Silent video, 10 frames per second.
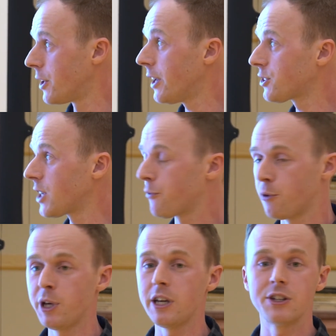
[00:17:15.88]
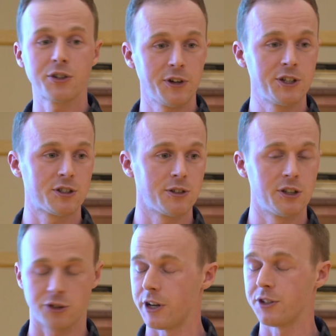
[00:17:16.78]
The next step for me is
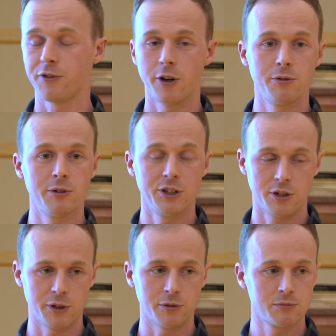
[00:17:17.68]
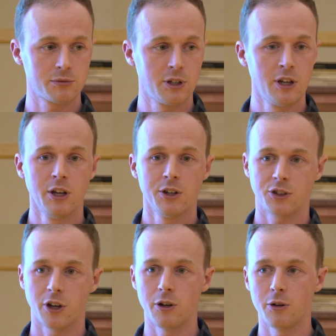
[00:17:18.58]
a phone interview.
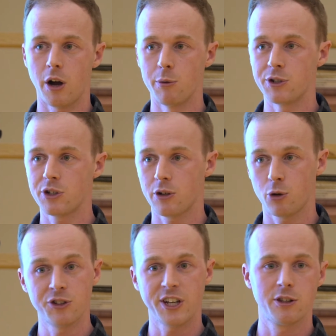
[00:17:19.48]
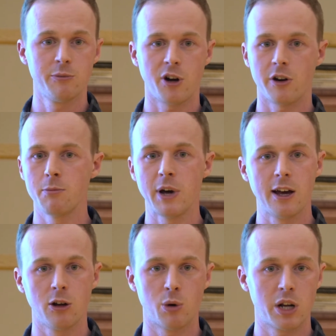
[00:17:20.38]
So I would contact them via
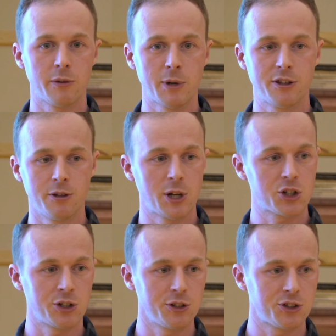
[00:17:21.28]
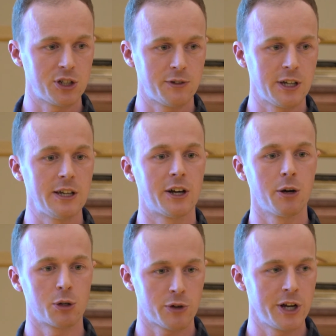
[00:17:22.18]
email or whatever method mentioned on the CV,
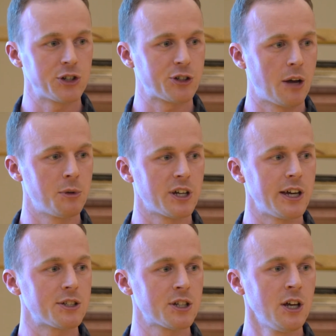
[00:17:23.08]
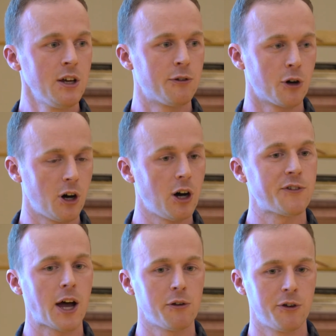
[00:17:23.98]
and I would arrange a time and date for a
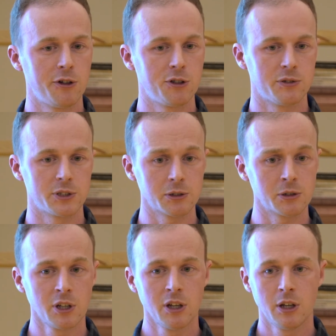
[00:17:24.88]
half-hour phone interview.